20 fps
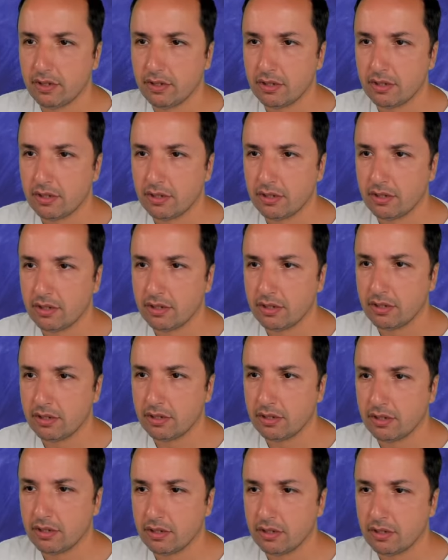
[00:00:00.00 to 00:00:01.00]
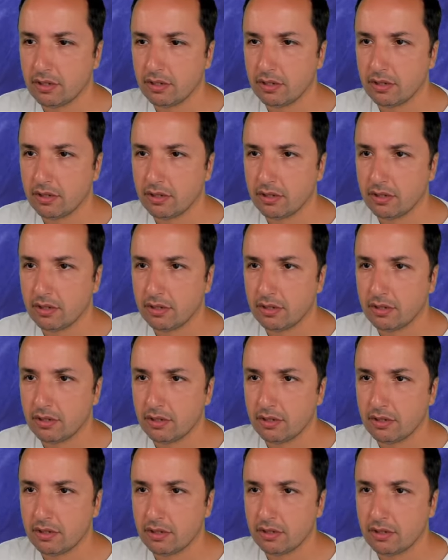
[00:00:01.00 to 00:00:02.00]

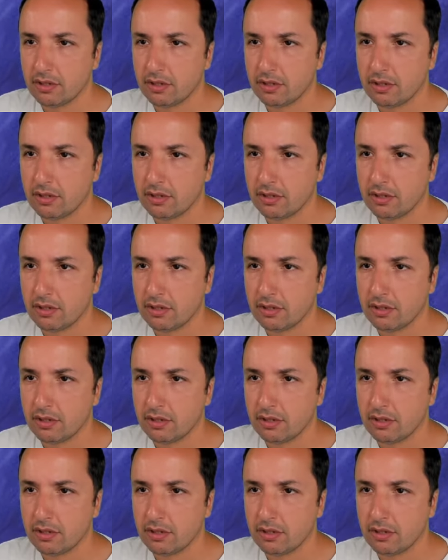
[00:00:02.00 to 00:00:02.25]
No one is speaking in this clip.